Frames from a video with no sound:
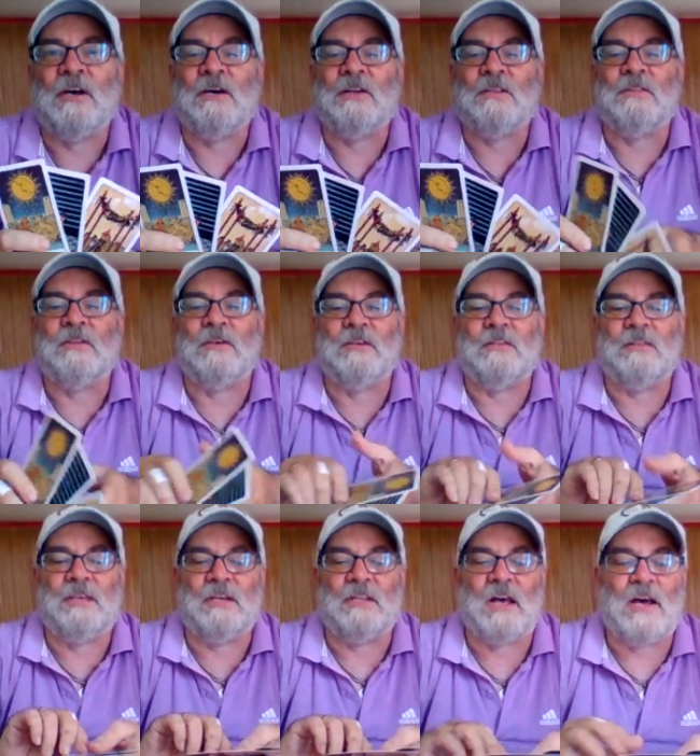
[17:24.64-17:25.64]
uh, the
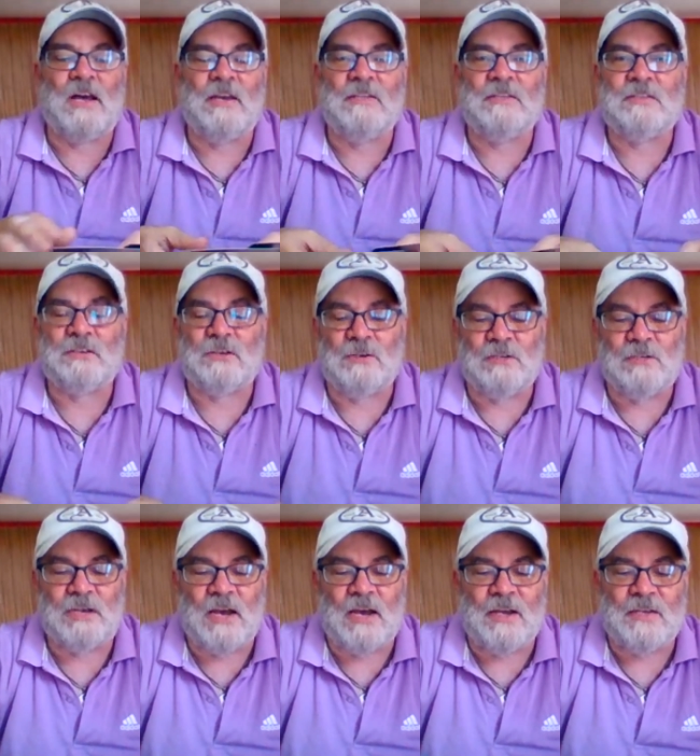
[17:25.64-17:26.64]
the alliance, the
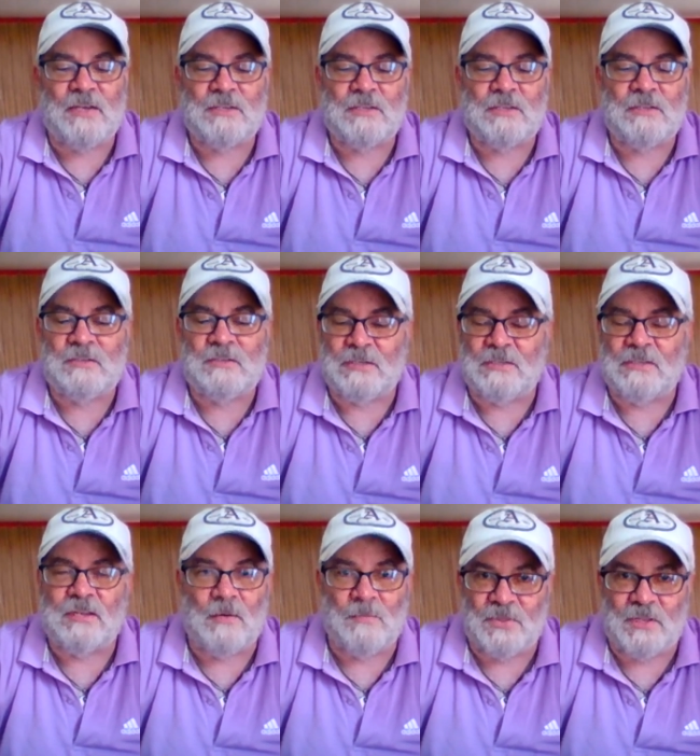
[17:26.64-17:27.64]
good guys,
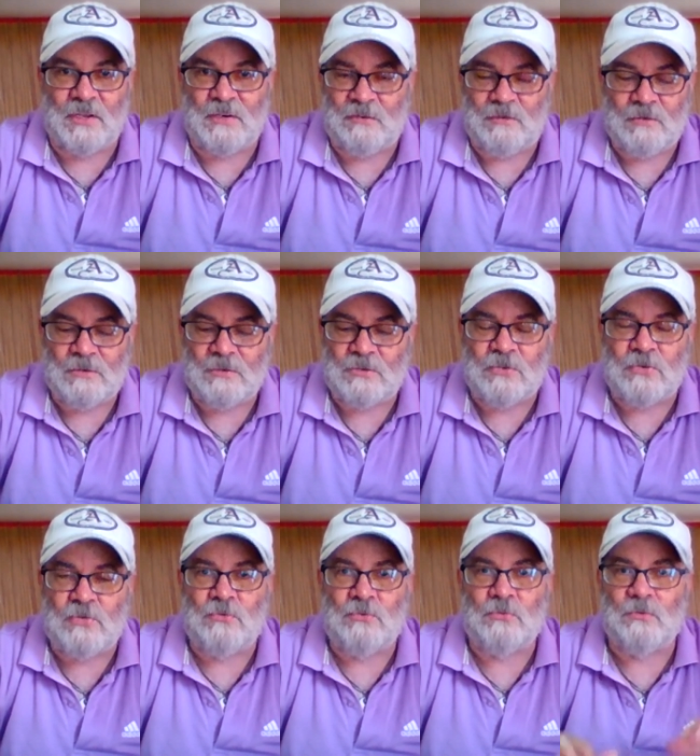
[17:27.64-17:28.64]
did something
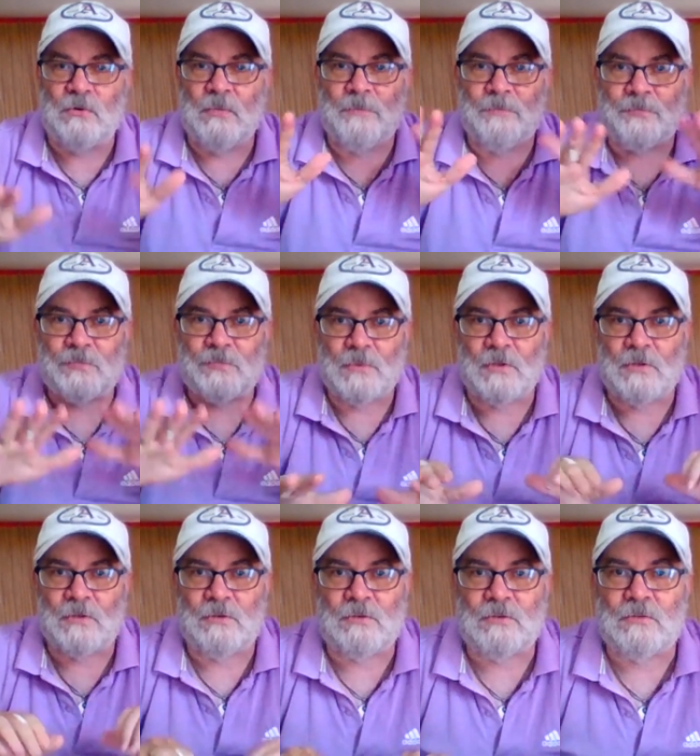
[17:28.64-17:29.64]
to
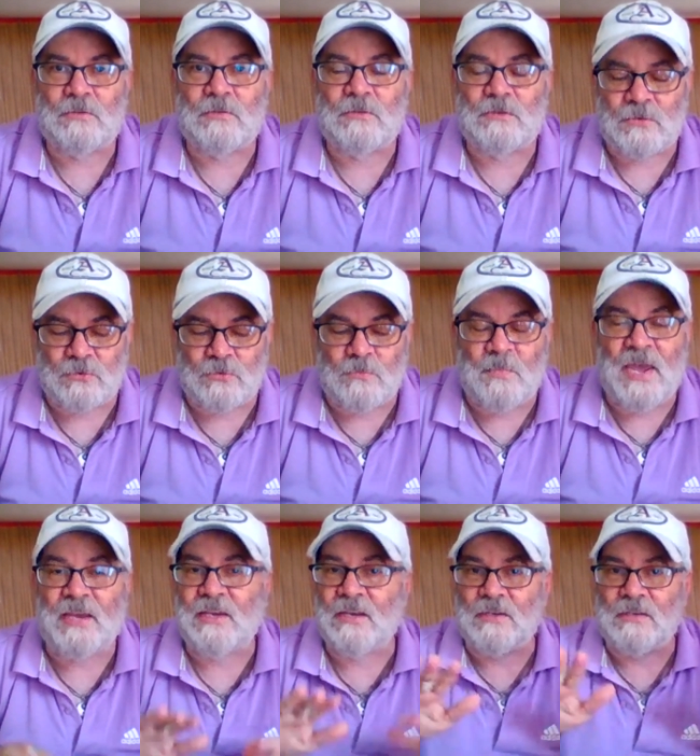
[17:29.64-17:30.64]
to
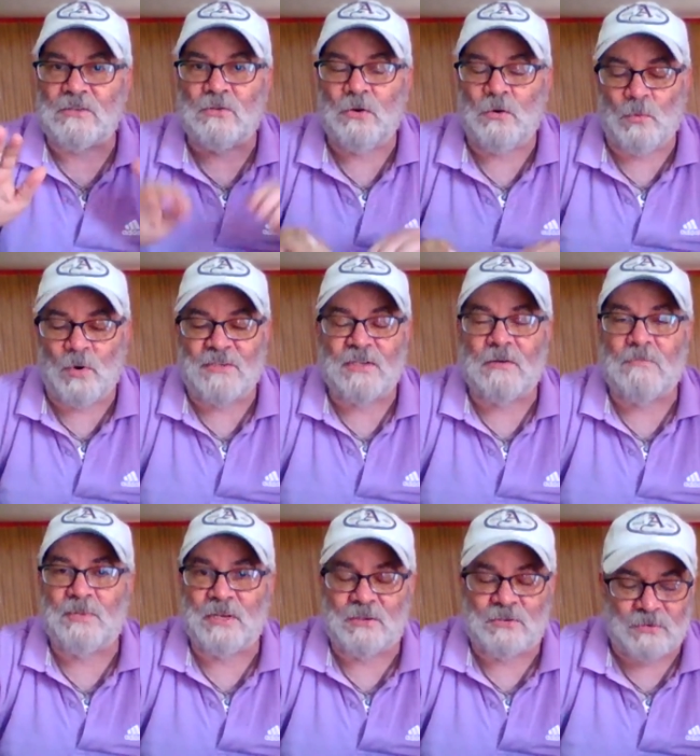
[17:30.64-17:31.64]
make it so it wasn't
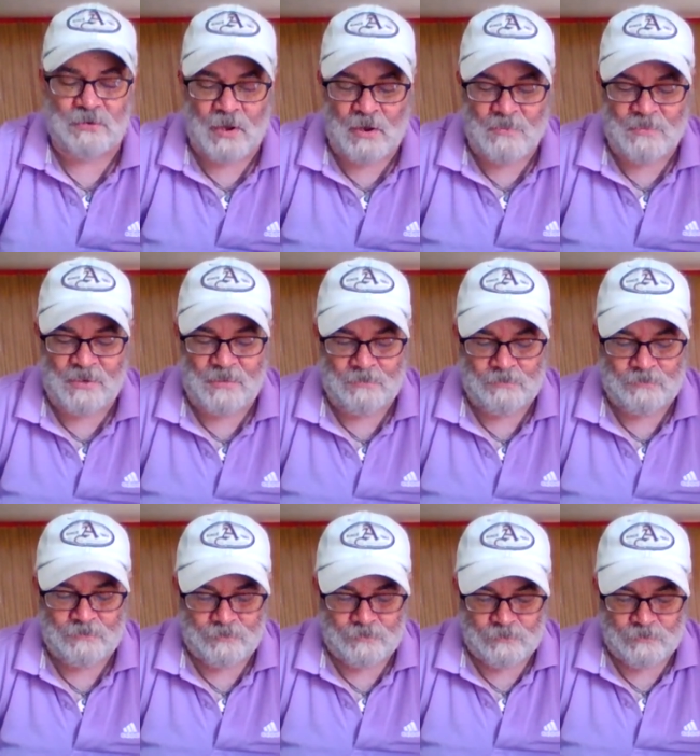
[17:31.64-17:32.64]
a big tsunami.